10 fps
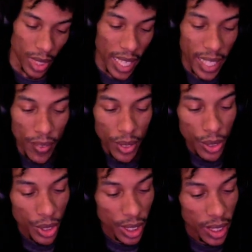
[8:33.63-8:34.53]
an
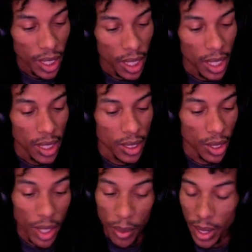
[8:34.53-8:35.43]
evolution.
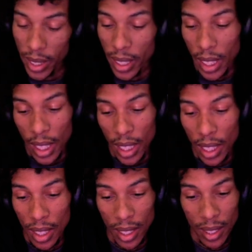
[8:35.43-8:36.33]
So anyway,
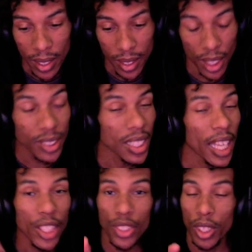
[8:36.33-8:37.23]
there's a
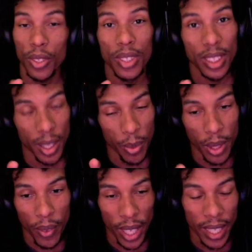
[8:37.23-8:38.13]
lot of trolls that
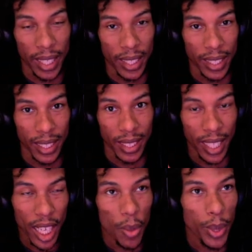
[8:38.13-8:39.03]
we've had.
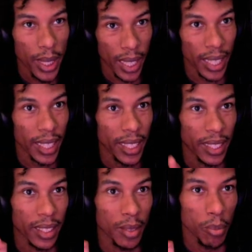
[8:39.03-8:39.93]
Now we got
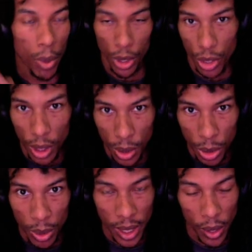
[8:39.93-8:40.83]
more
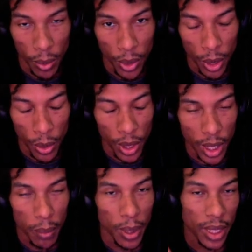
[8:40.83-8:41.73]
trolls with the
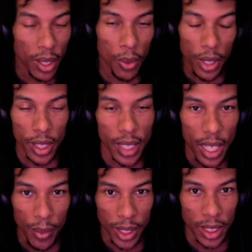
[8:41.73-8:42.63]
Hornair, but the Hornair
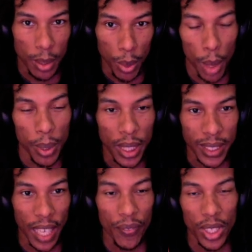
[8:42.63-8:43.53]
kind of raises the bar because
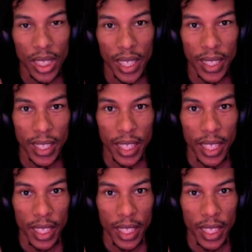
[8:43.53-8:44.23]
I feel like